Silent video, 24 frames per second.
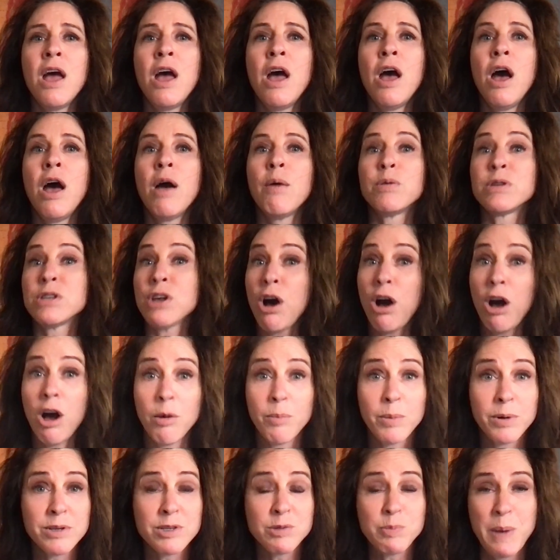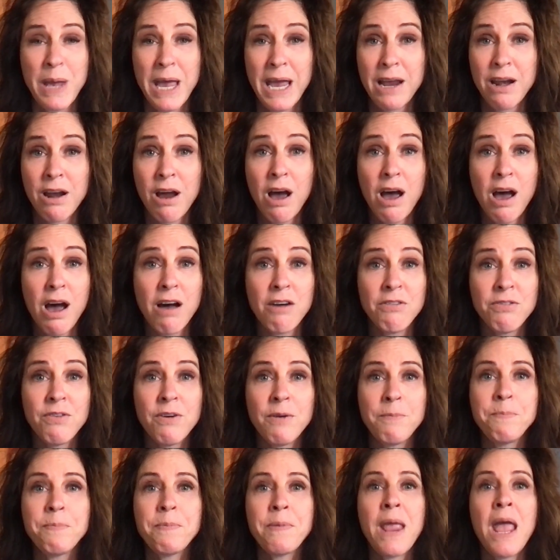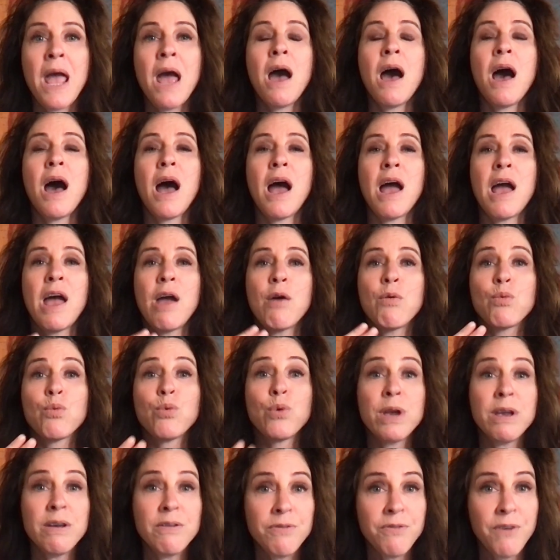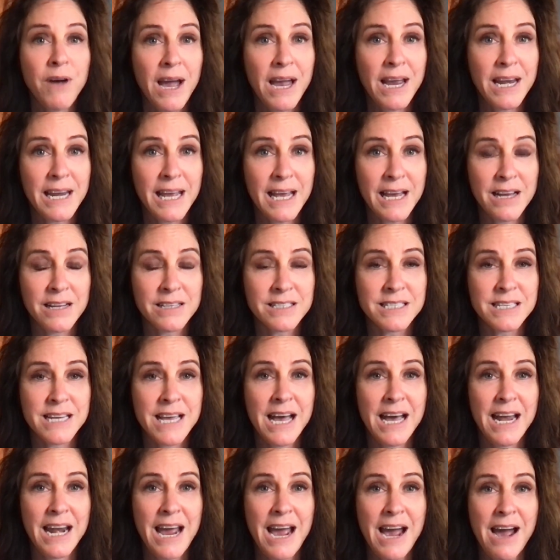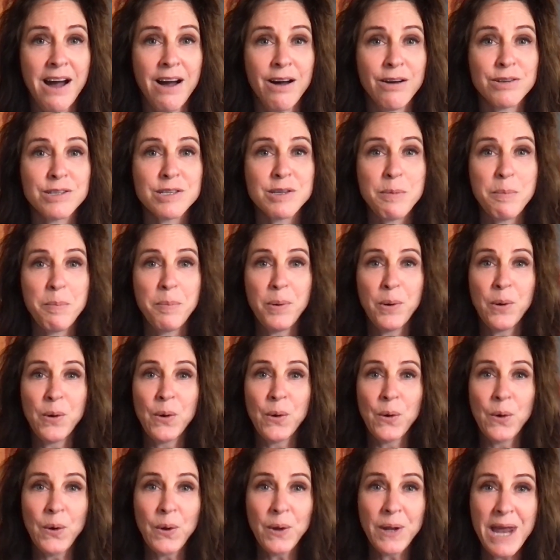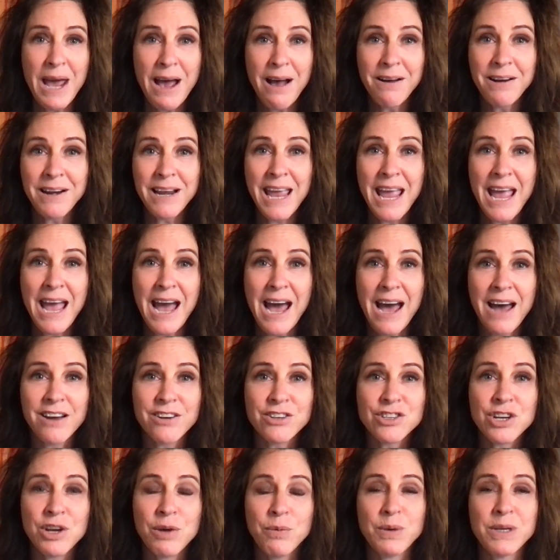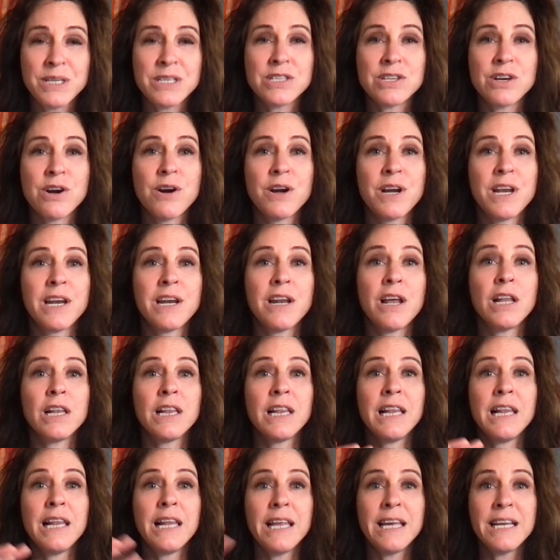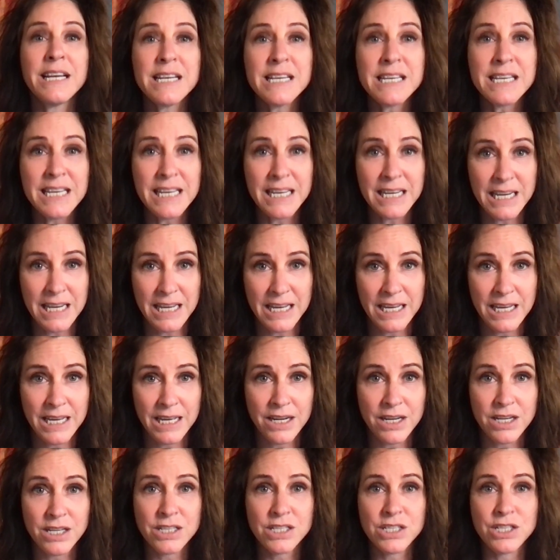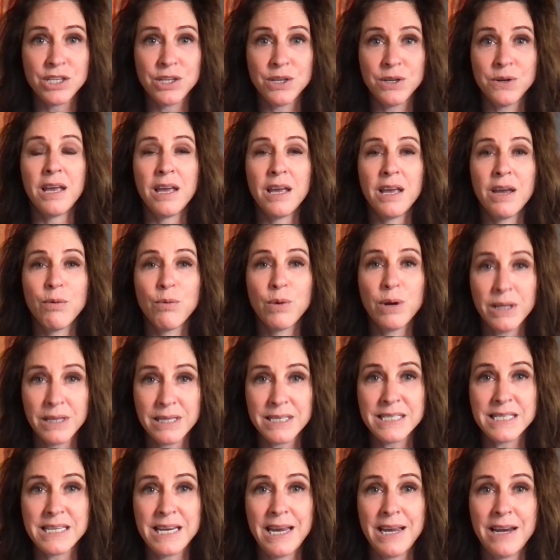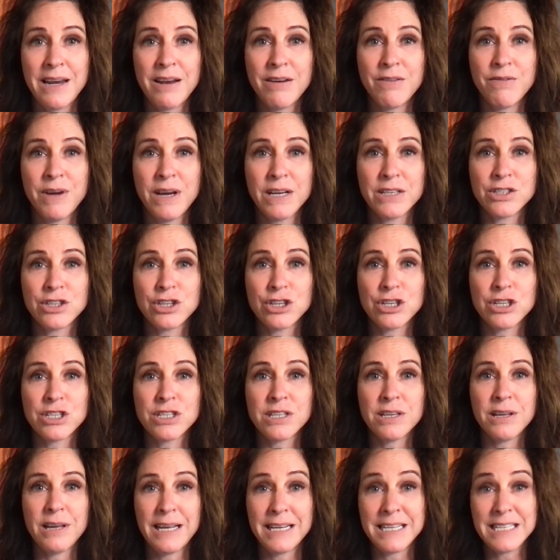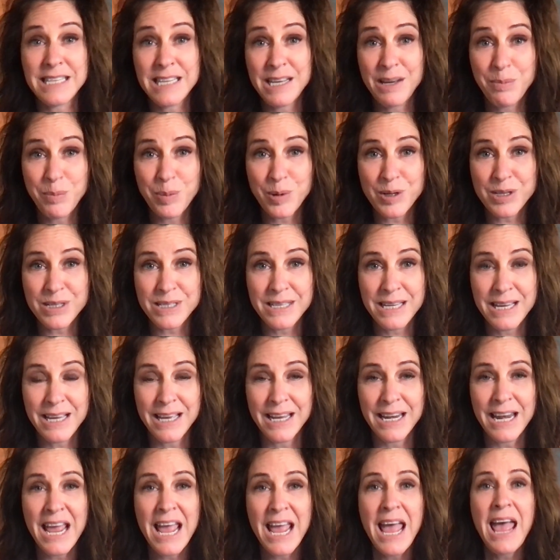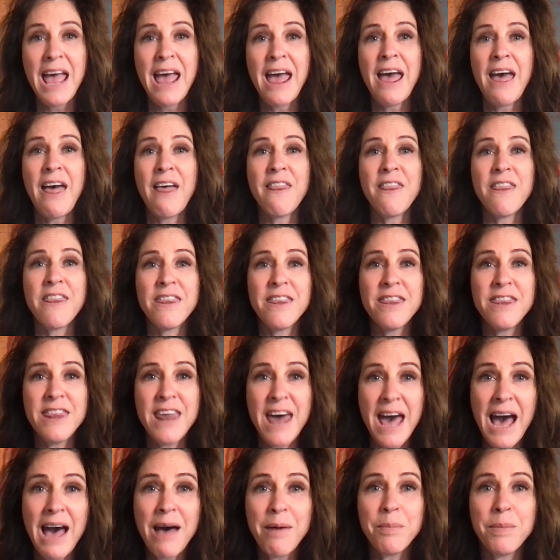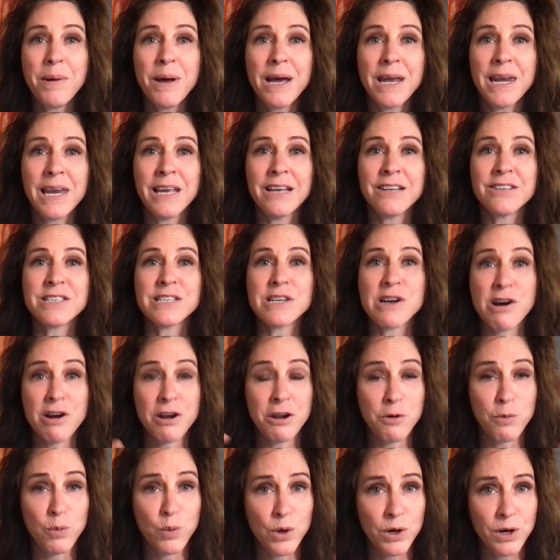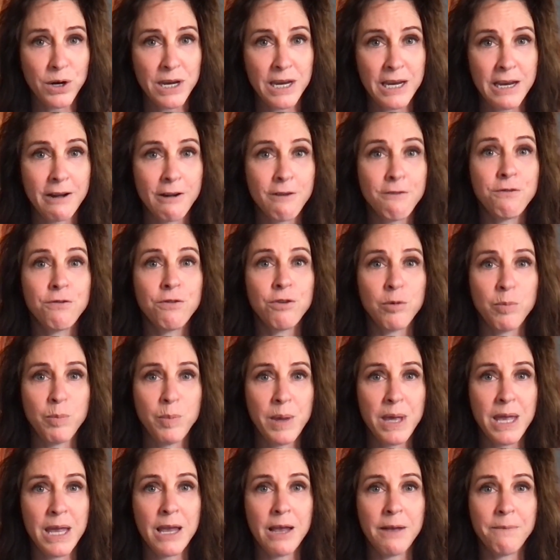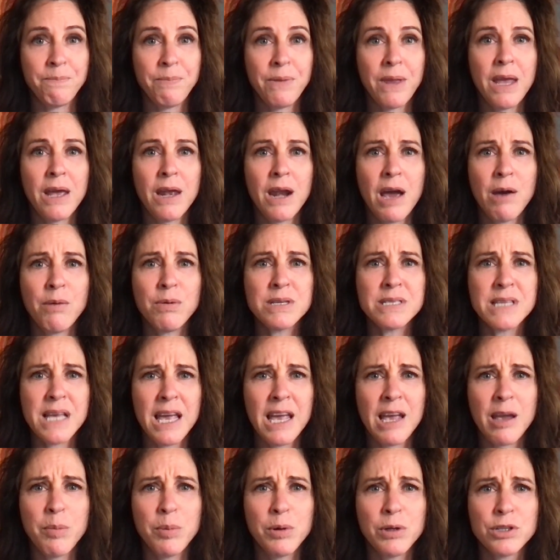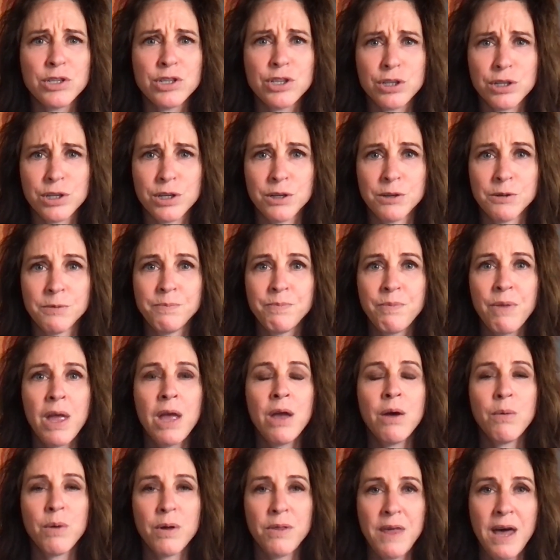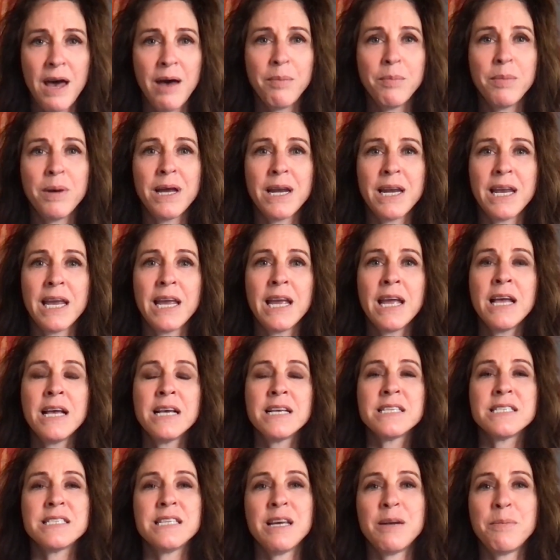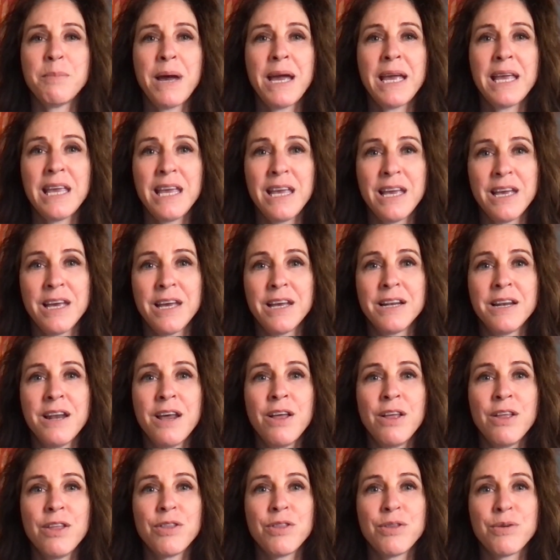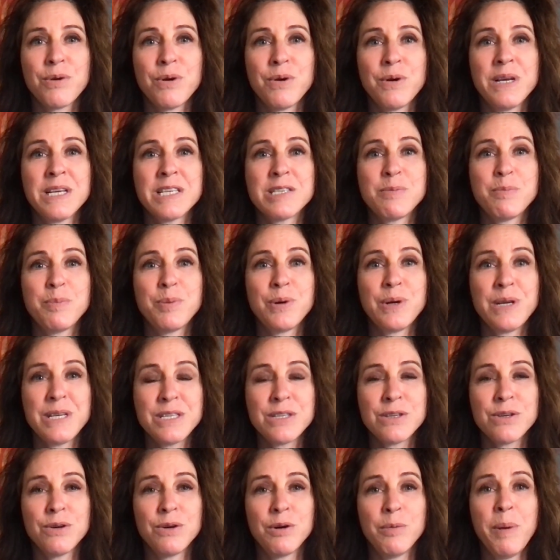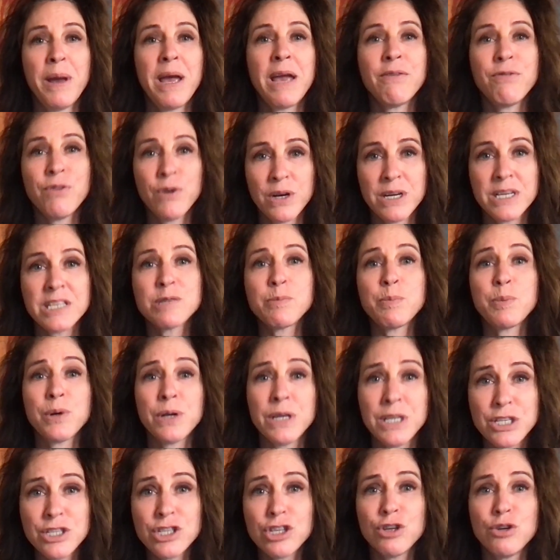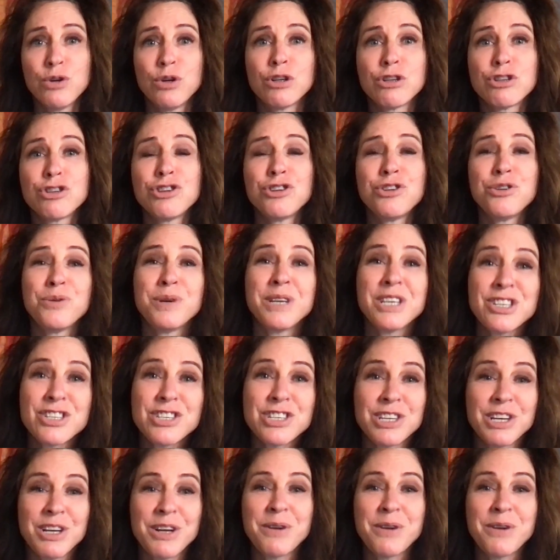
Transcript: It was almost paid off. I refinanced that house, pulled out cash, and we started lending it to real estate investors at 10%. And that money started working for me. And I was able to, with that money, send my kid through his preschool, pay for his preschool tuition